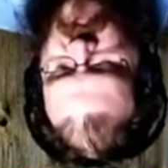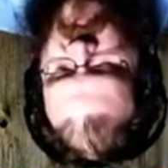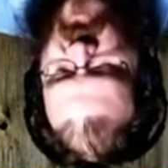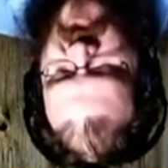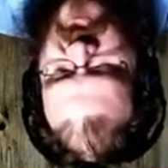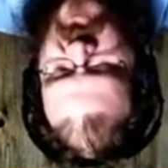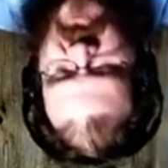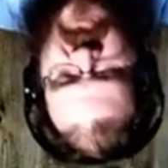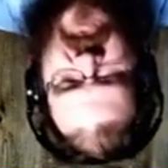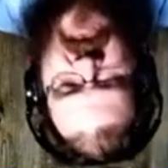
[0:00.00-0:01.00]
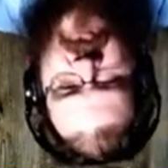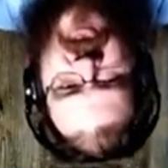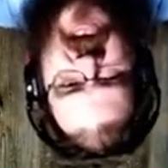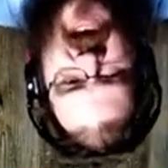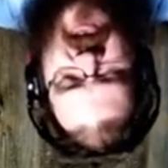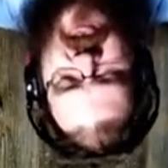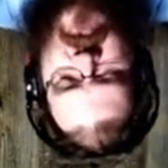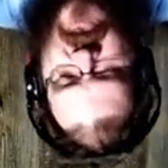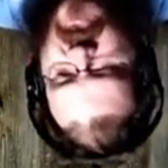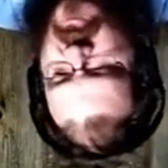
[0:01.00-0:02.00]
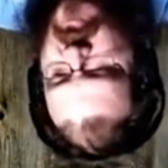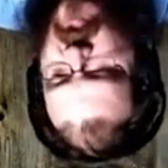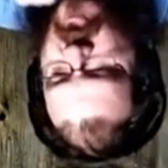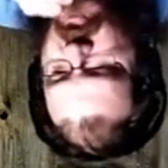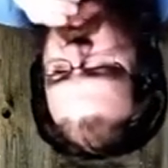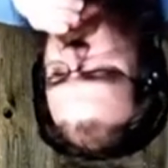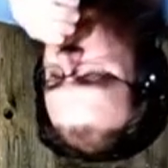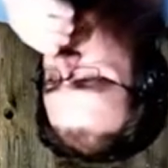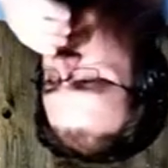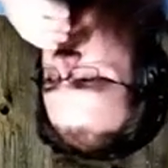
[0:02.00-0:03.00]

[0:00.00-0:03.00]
is to indicate what the action button is going to do for me.